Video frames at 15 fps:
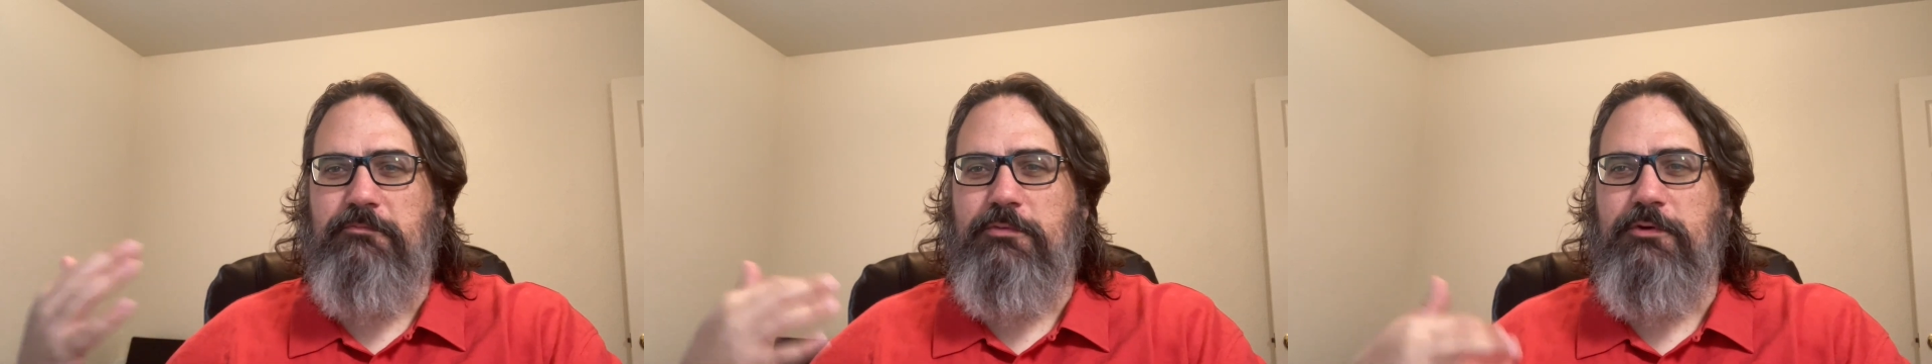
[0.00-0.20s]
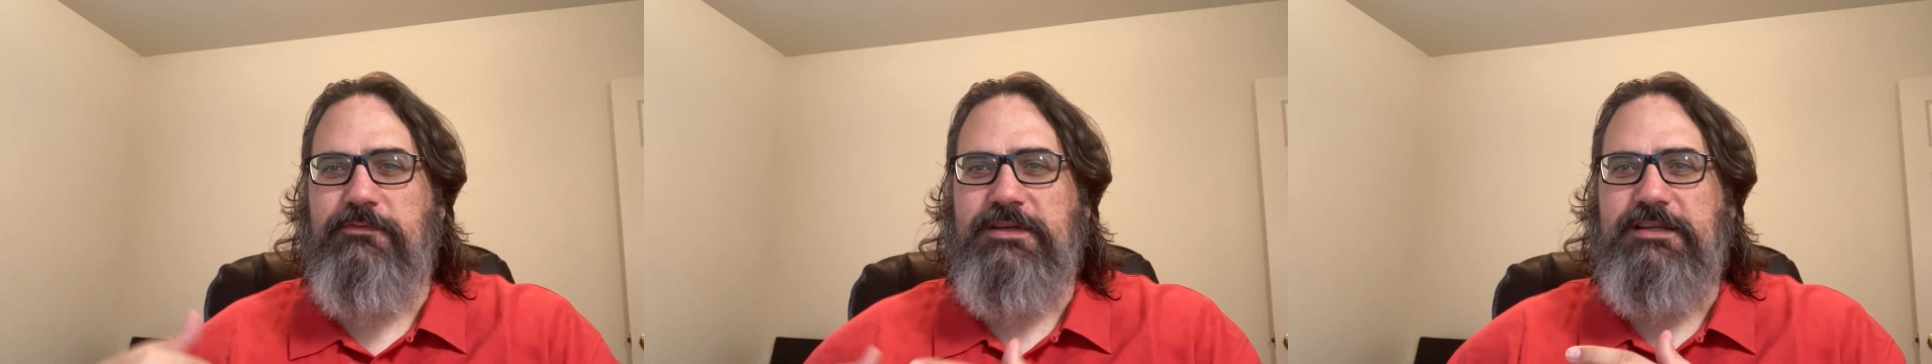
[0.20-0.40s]

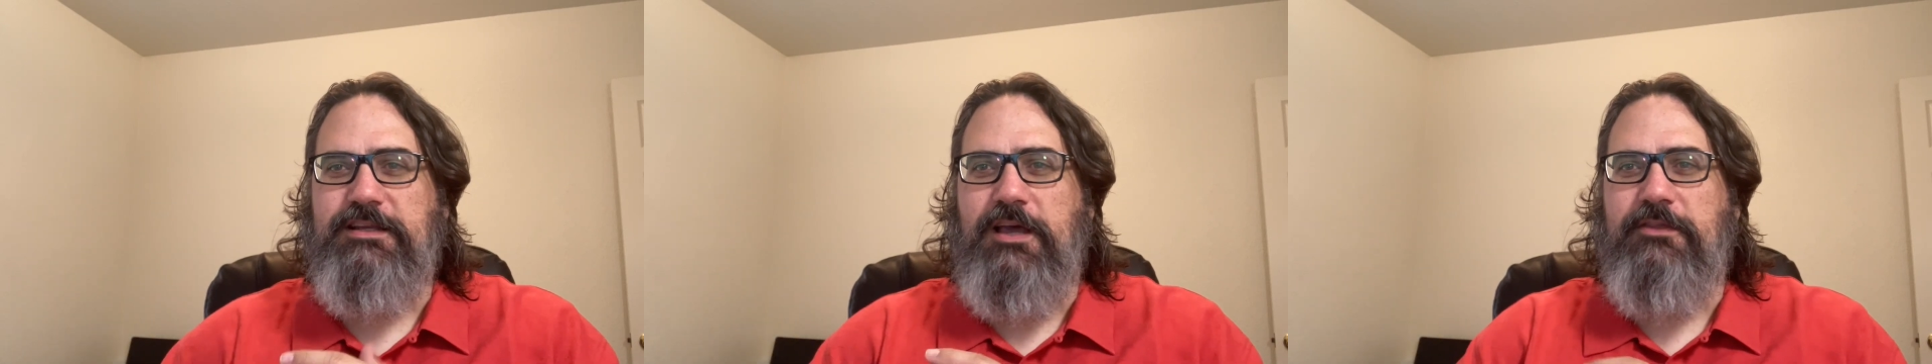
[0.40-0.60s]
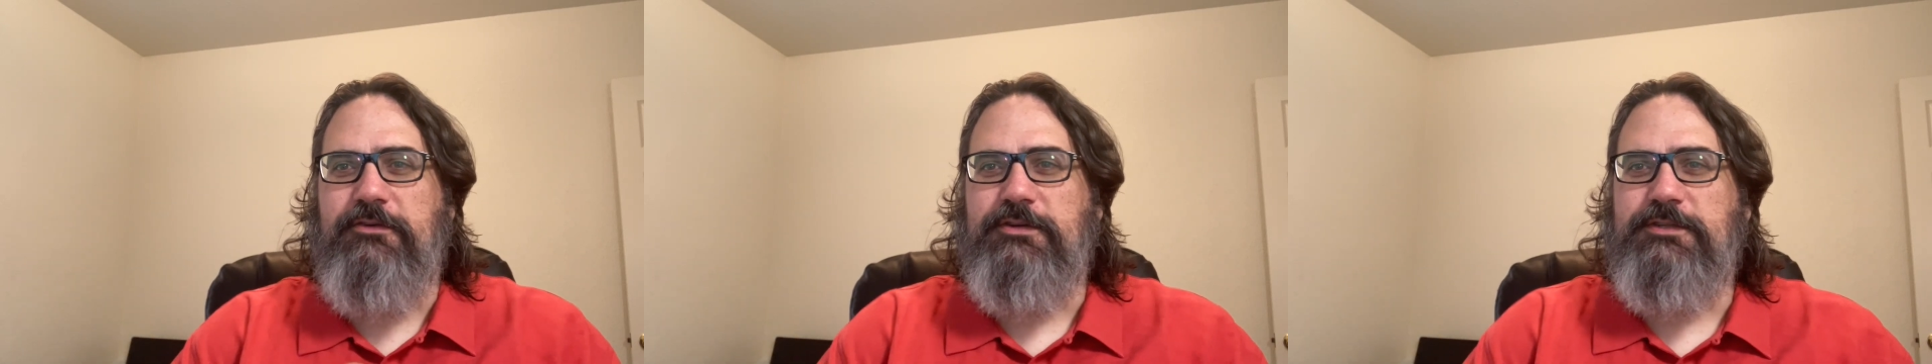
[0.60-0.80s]
moved
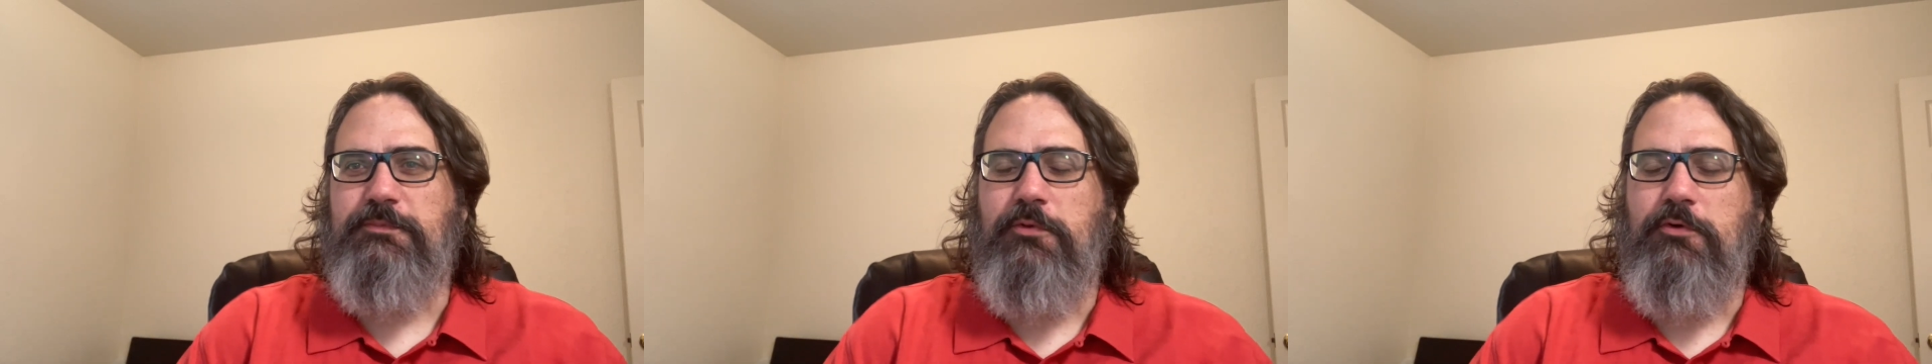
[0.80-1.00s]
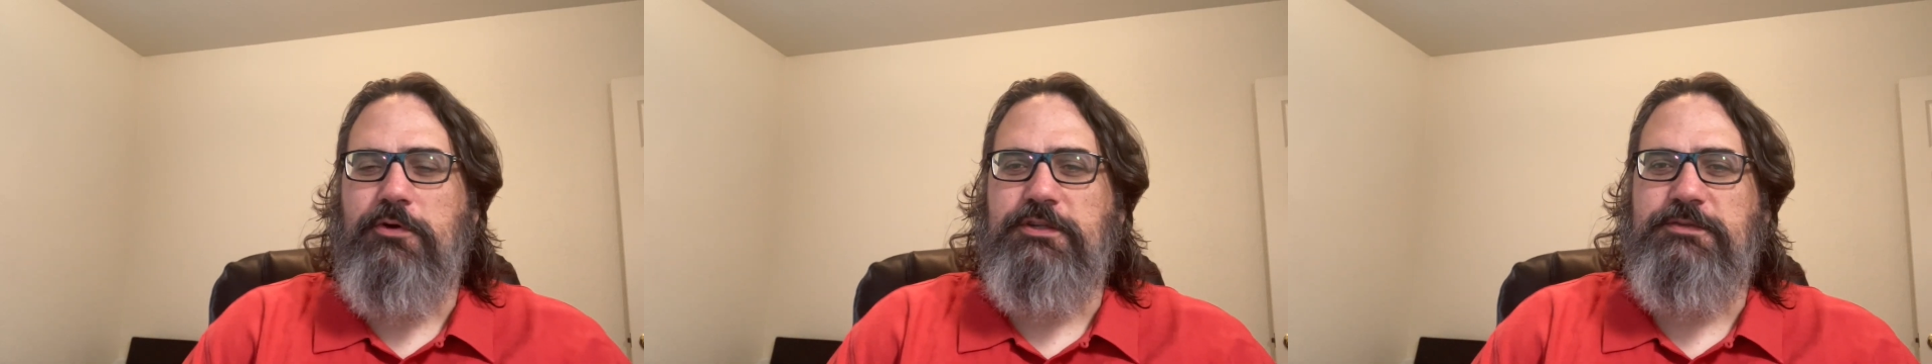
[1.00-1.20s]
into other
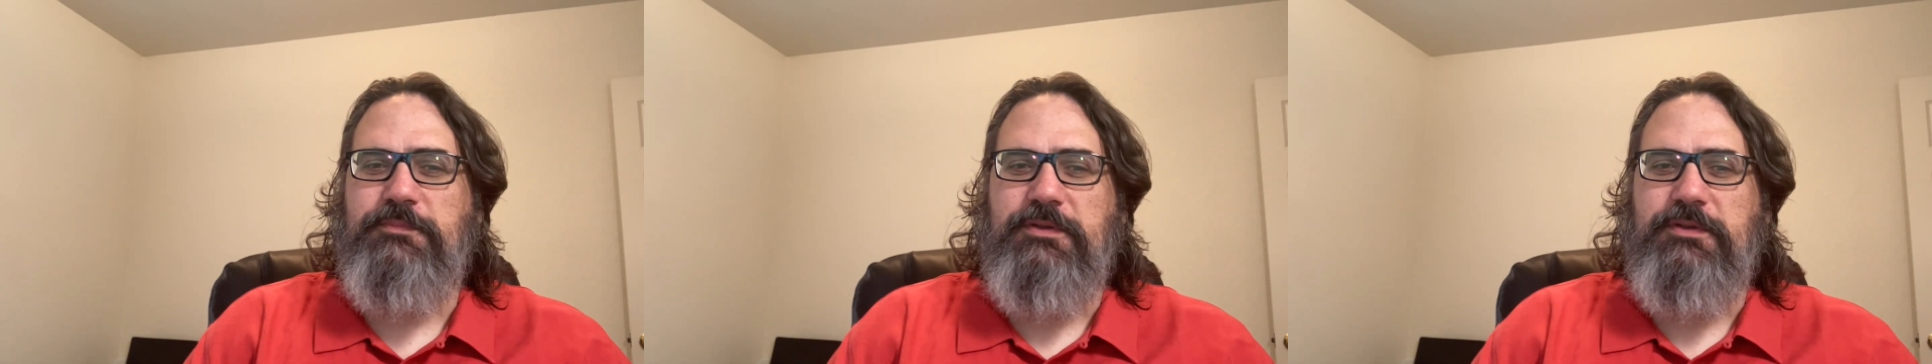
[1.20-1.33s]
sports.